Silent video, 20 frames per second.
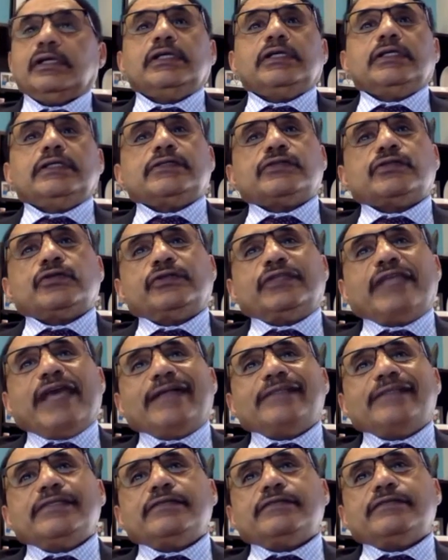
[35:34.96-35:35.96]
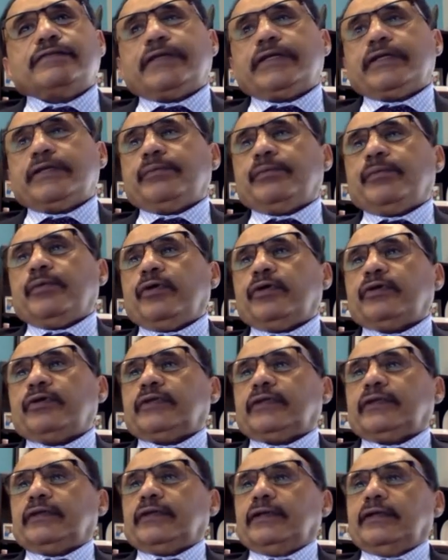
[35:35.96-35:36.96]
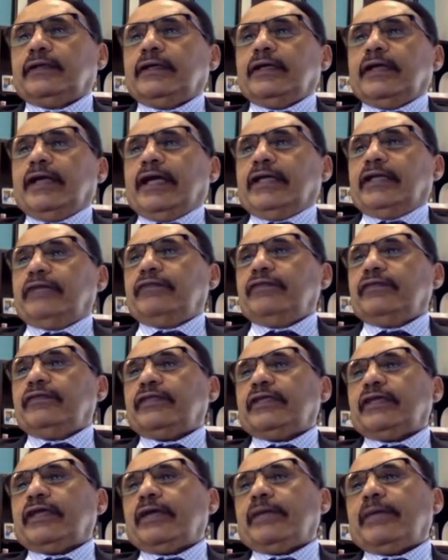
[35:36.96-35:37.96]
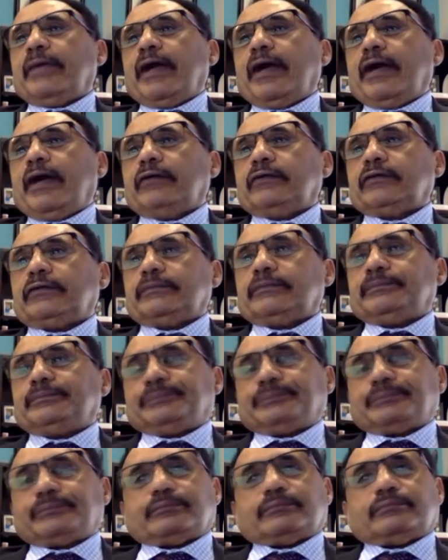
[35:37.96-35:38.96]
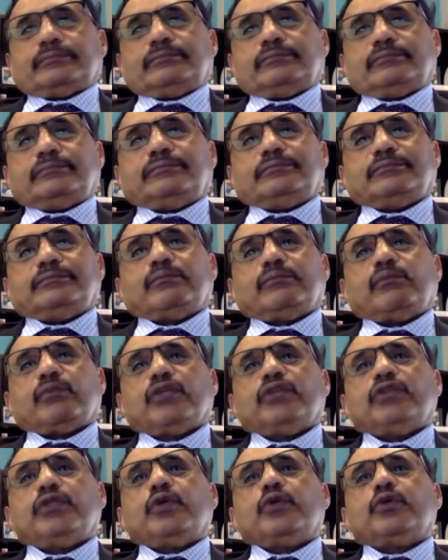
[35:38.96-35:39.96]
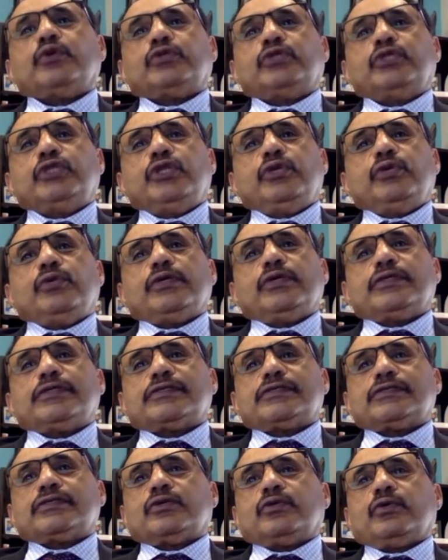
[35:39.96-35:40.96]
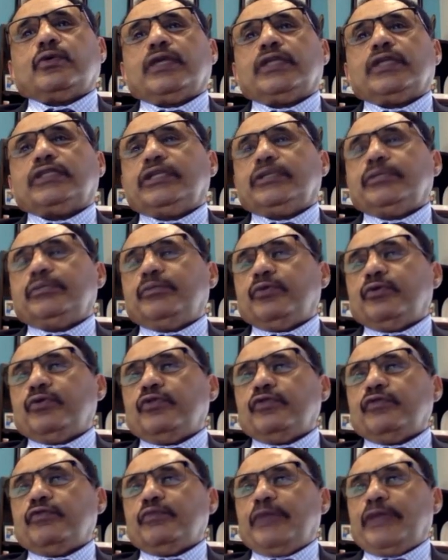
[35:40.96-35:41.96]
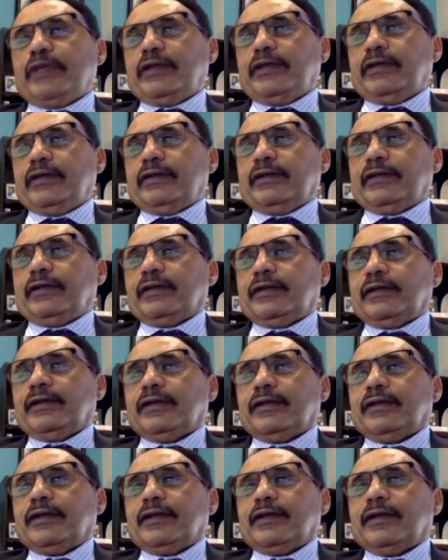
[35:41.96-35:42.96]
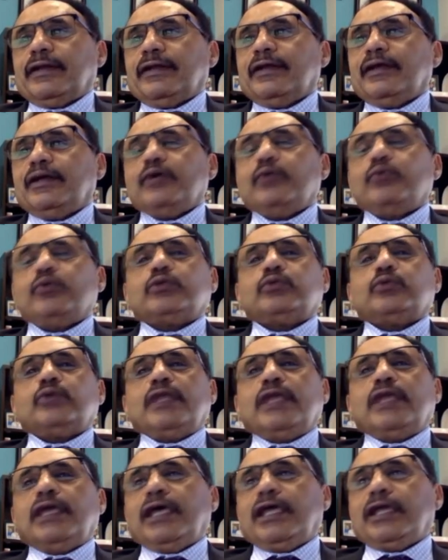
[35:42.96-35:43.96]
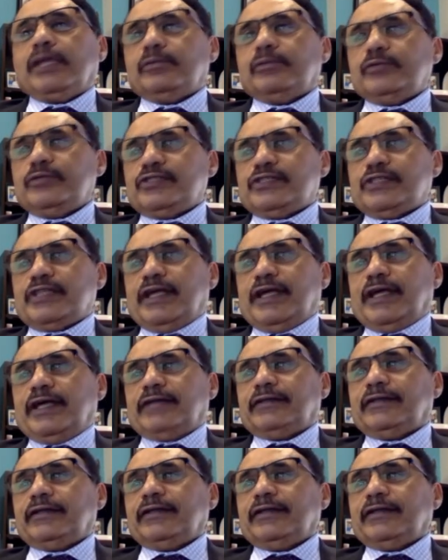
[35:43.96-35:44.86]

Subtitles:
So that is very important. And if you think about the continuous quality improvement, what will help with that,